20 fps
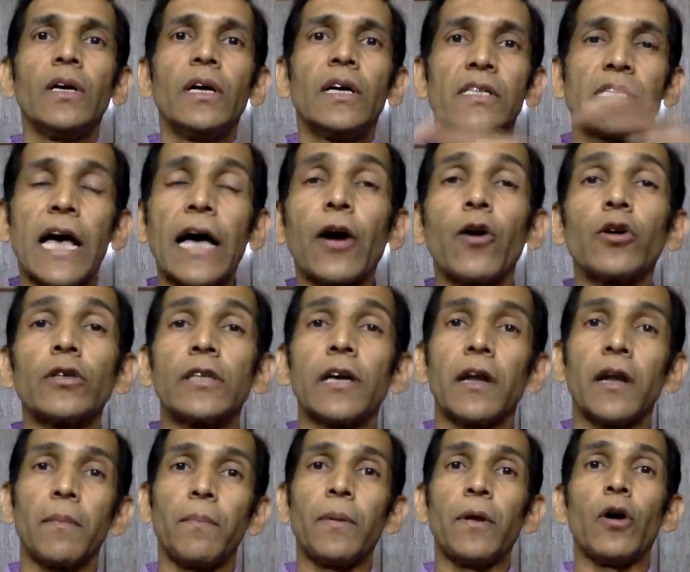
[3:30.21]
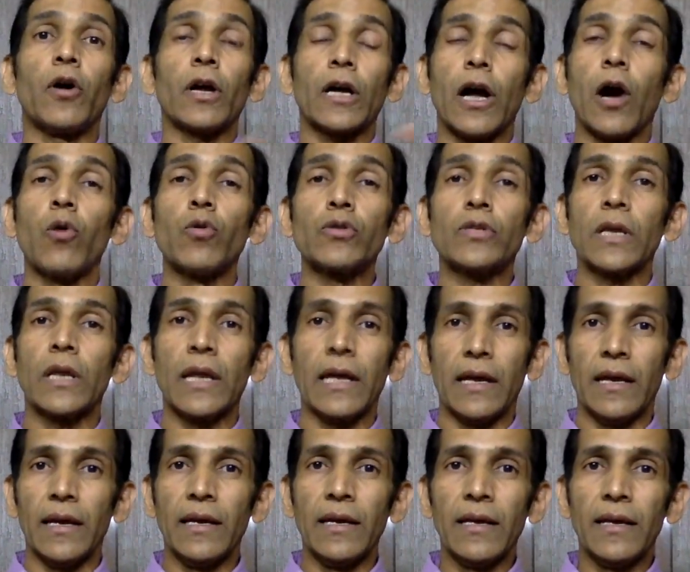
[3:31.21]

psychotherapy or counseling,